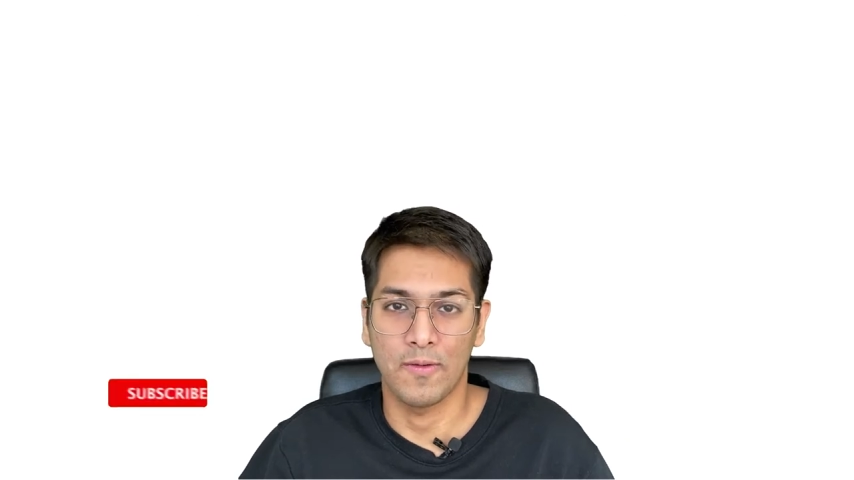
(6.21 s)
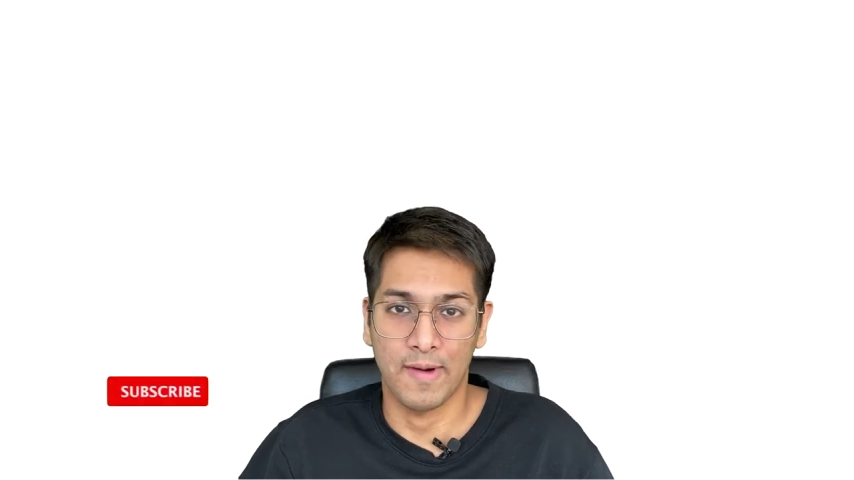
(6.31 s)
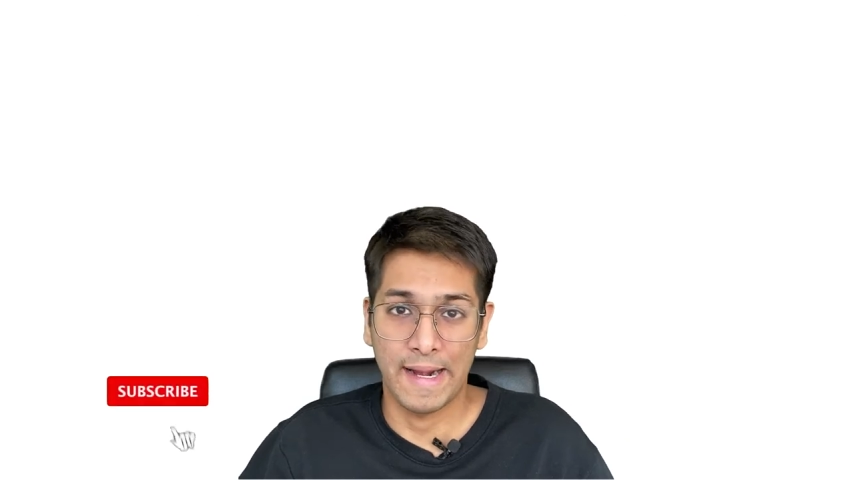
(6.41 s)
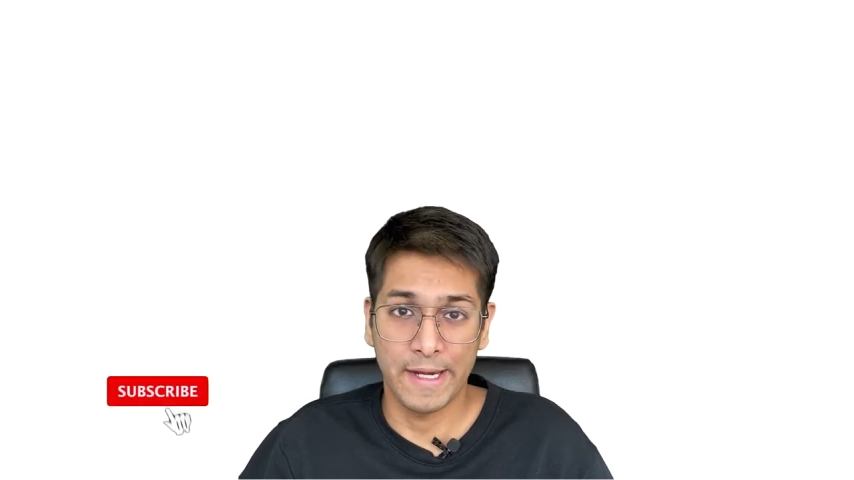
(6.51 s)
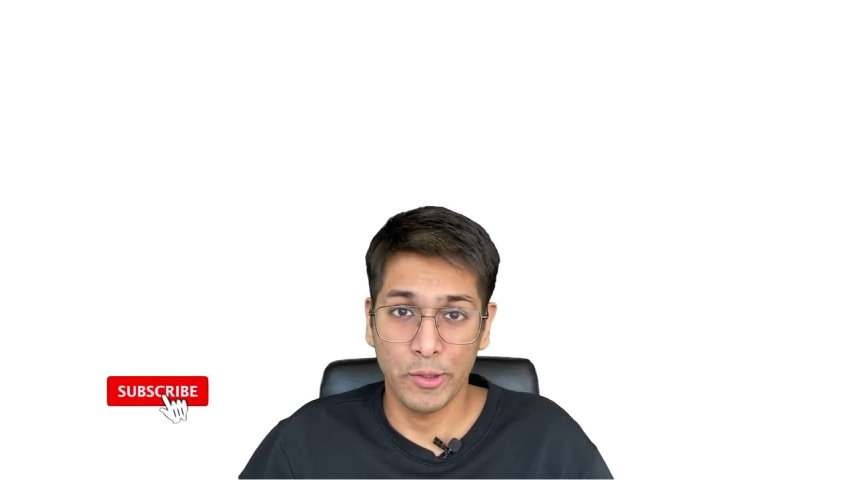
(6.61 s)

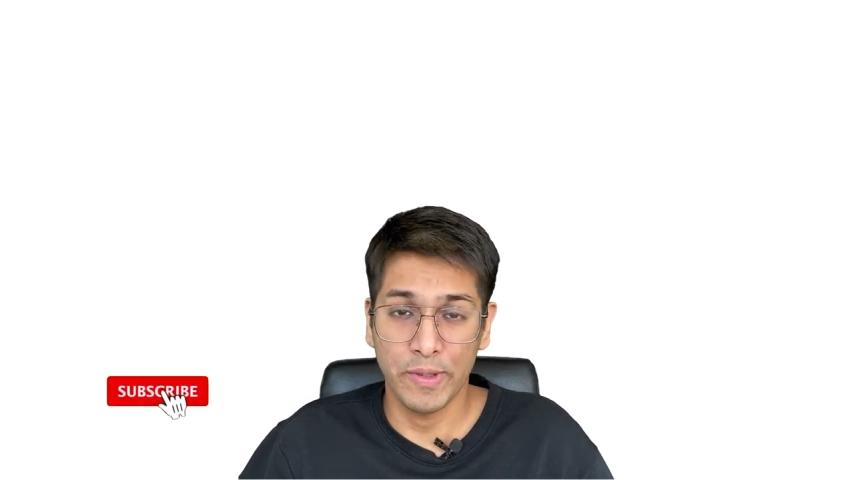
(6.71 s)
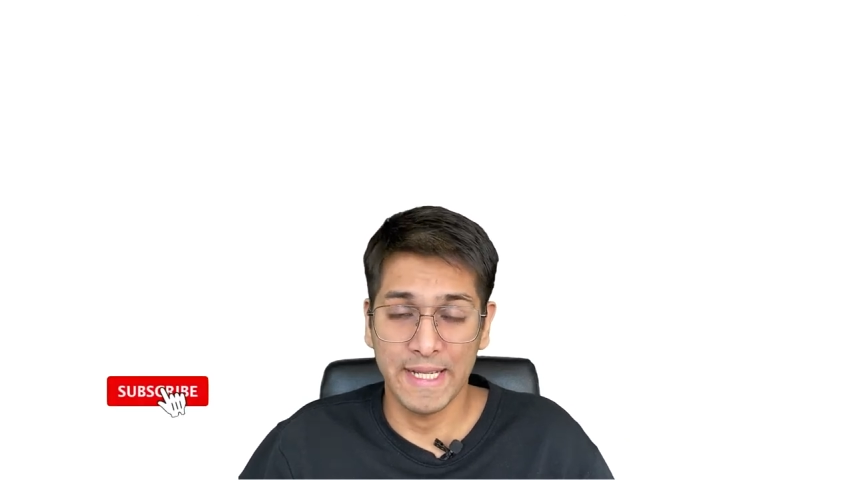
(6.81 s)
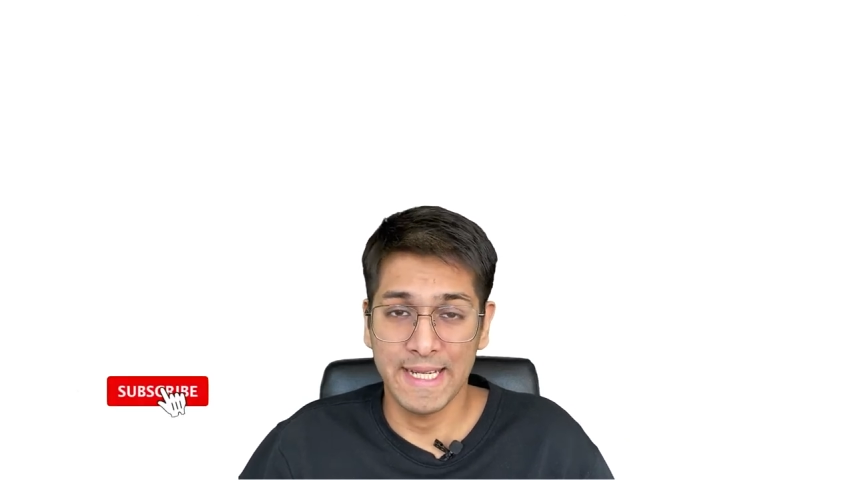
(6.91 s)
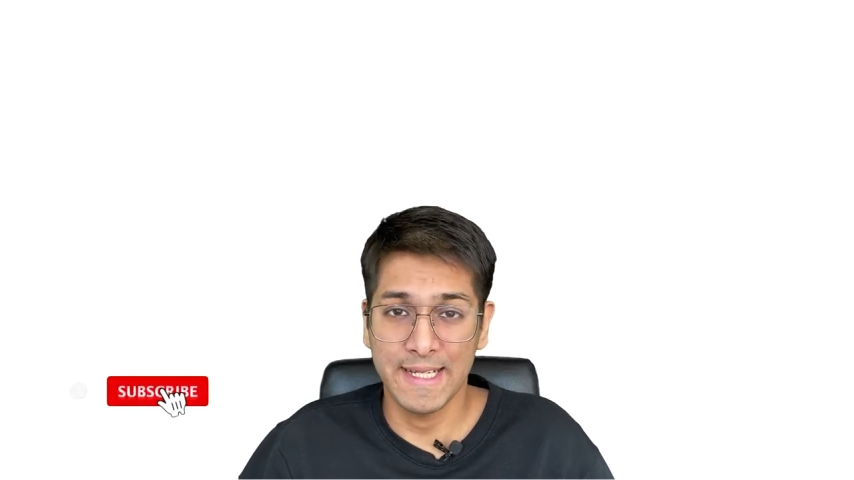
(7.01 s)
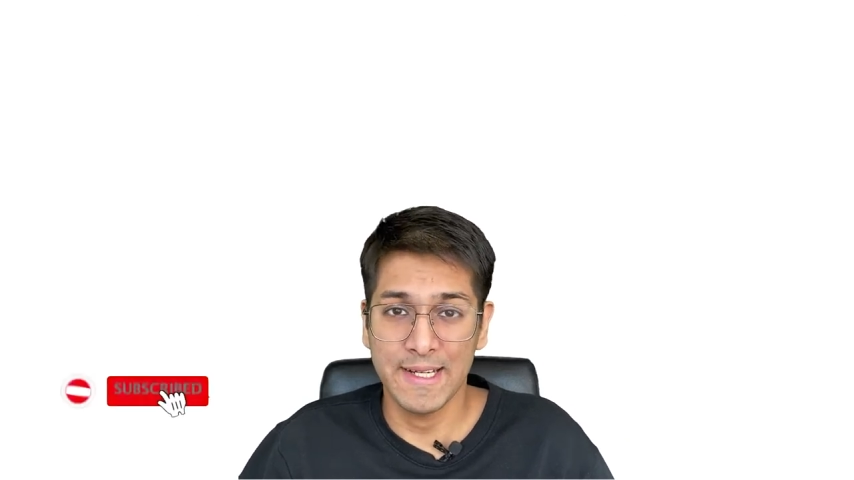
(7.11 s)
why do you
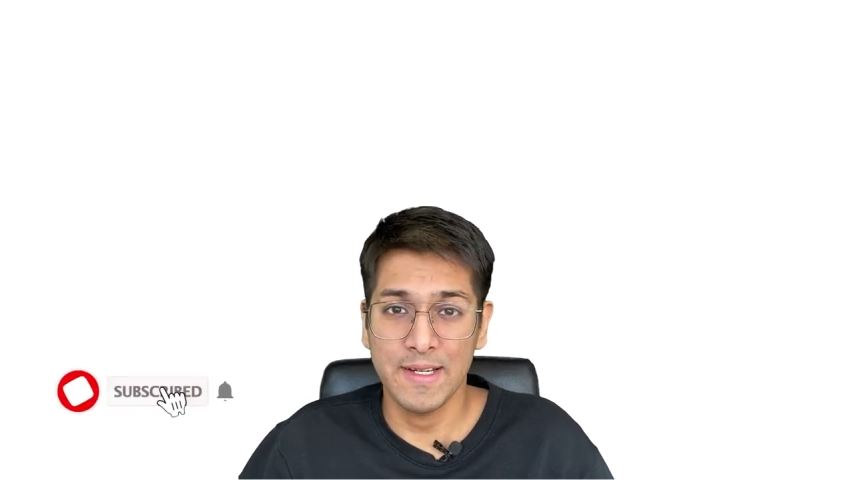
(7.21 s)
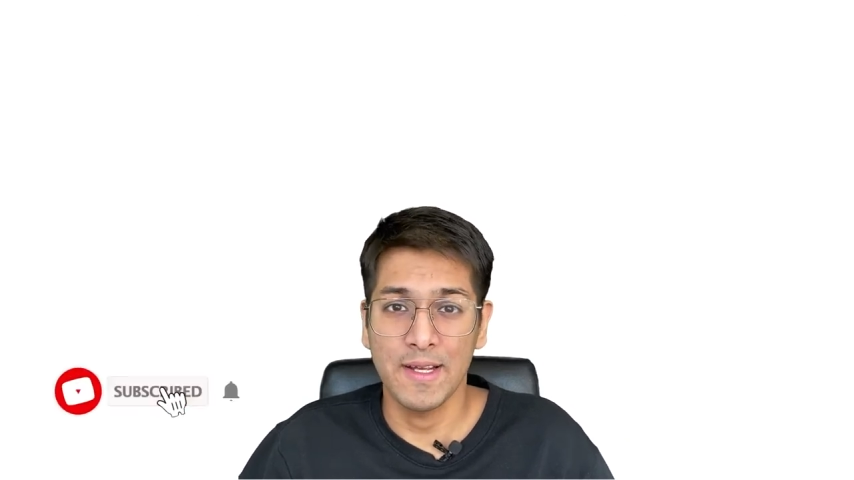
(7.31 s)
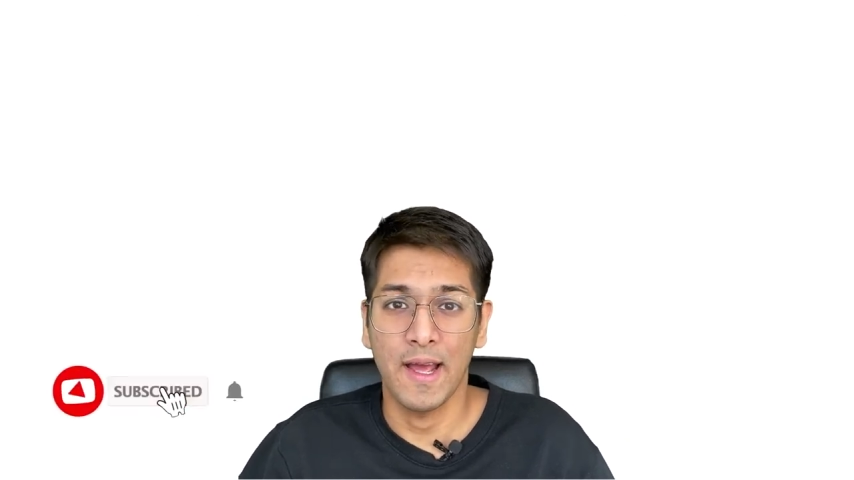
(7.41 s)
need it,